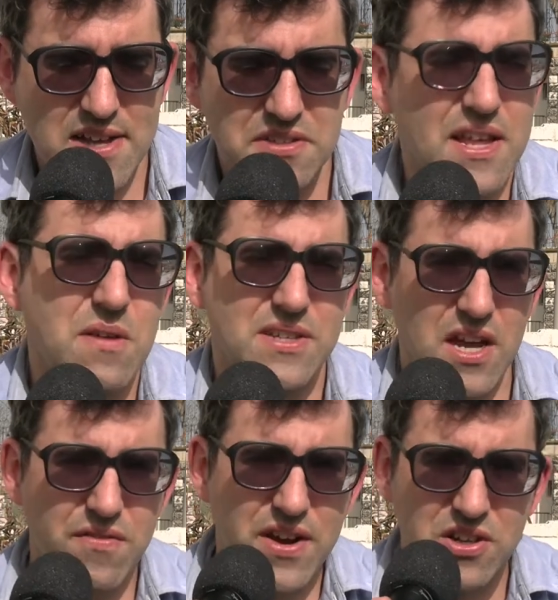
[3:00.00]
So that was
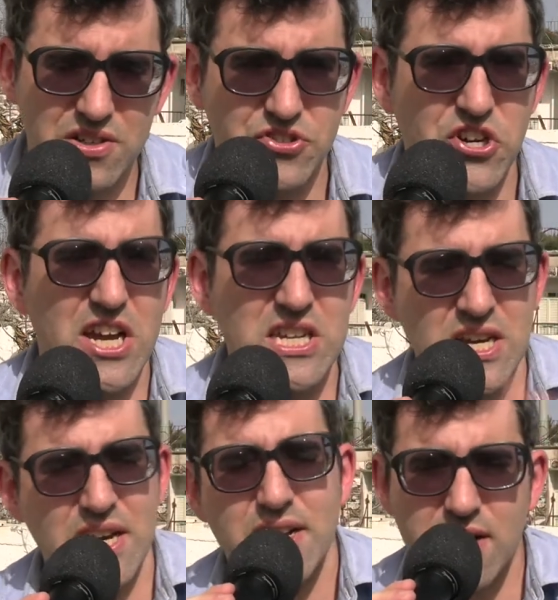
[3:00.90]
kind of very cut and dried.
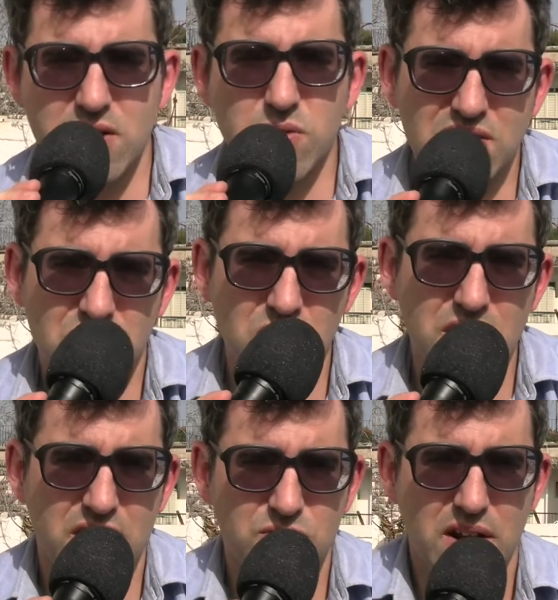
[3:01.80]
Here's what's
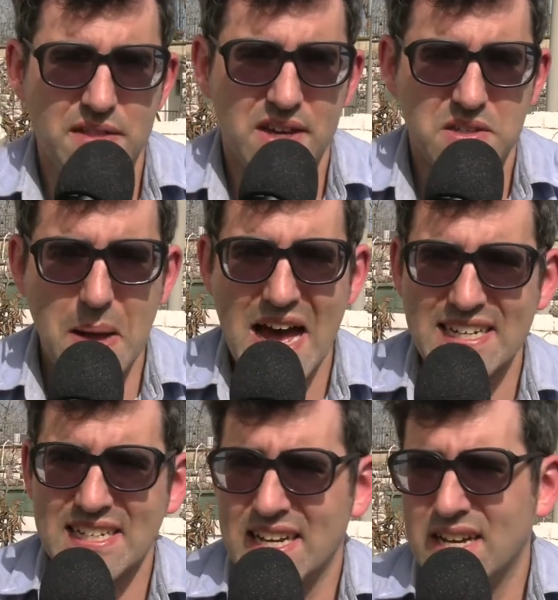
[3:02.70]
good, here's what I think is
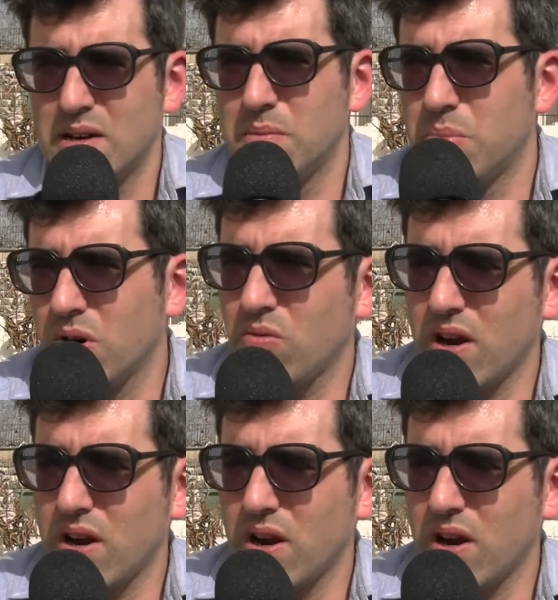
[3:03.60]
bad. But